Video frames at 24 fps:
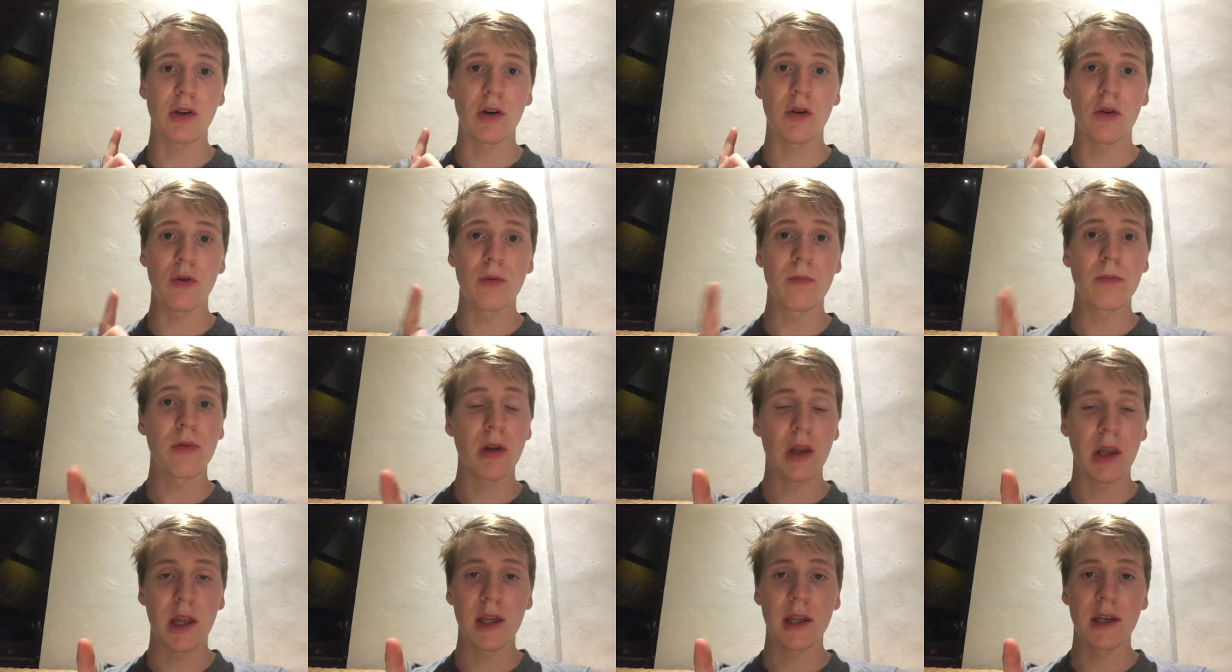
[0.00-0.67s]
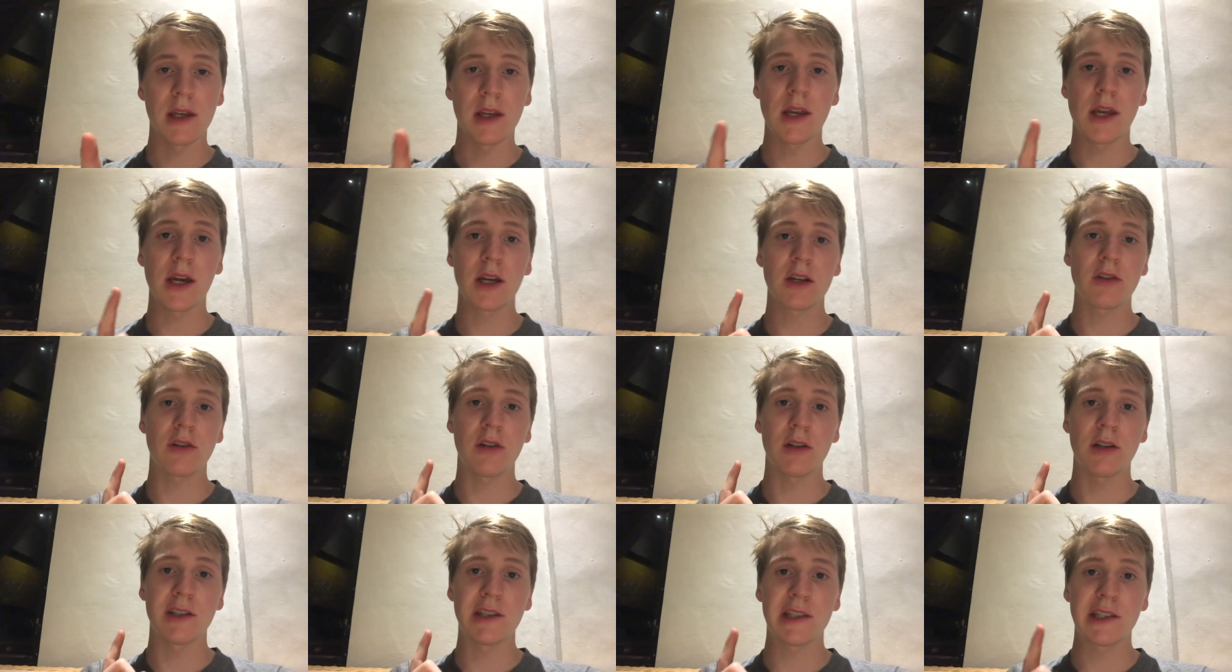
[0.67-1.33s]
go to Berlin and
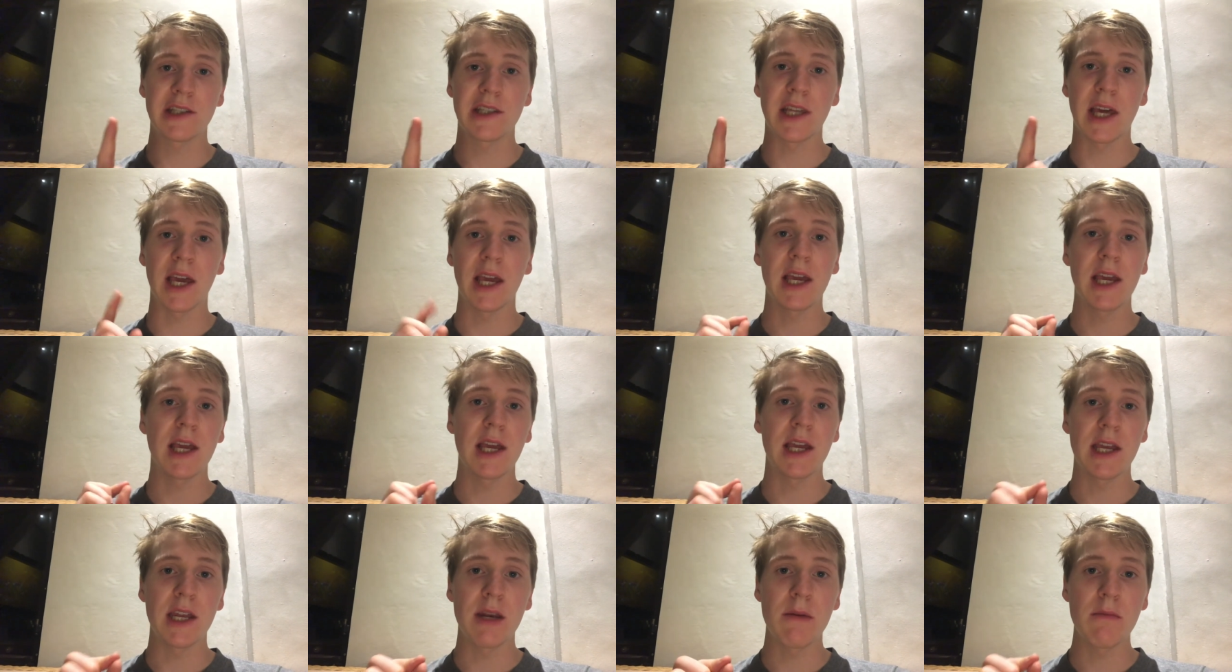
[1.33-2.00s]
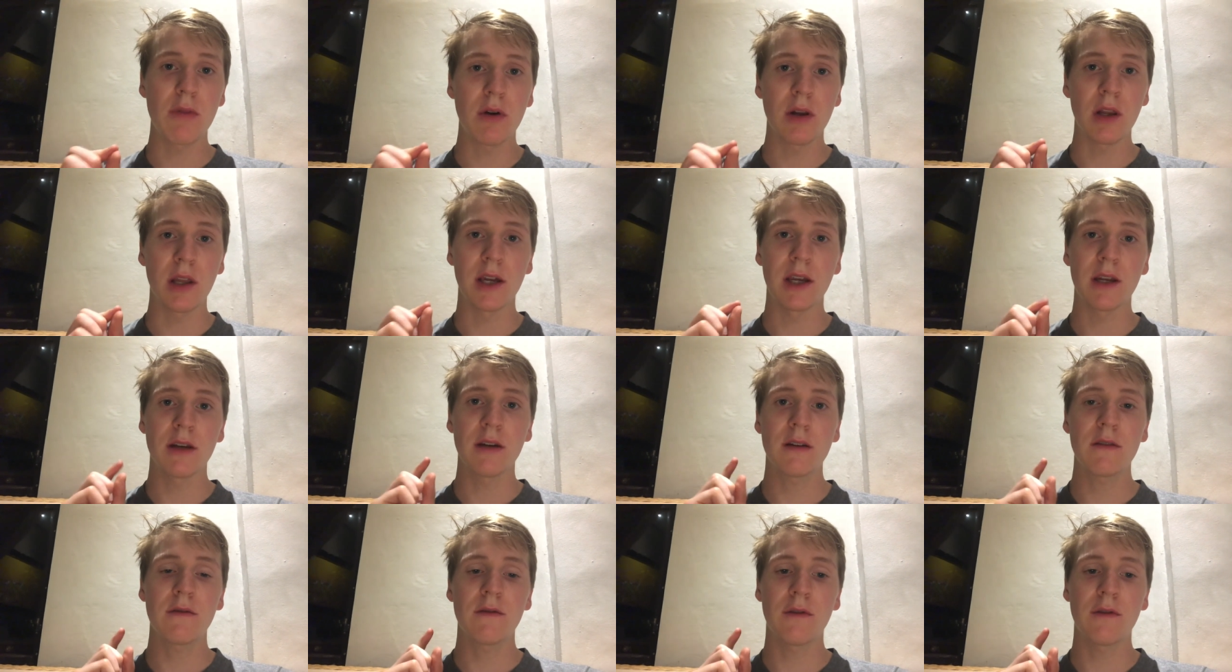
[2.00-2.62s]
actually stay in Berlin